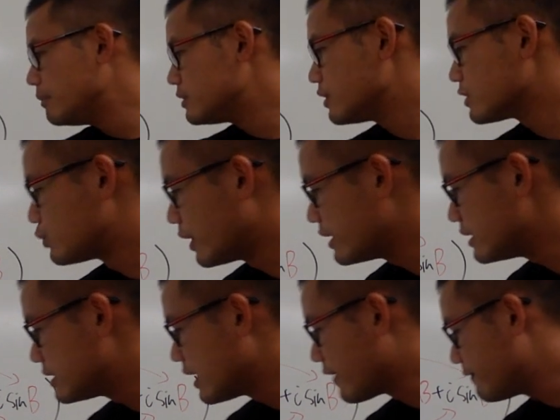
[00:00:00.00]
me just write
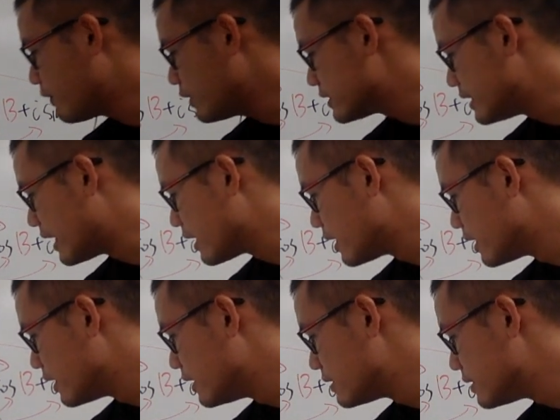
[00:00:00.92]
this down first
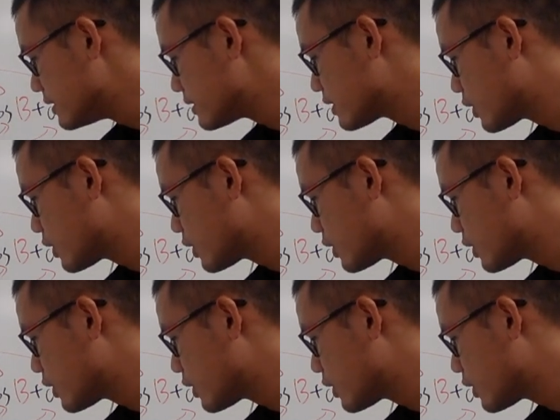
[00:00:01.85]
that this is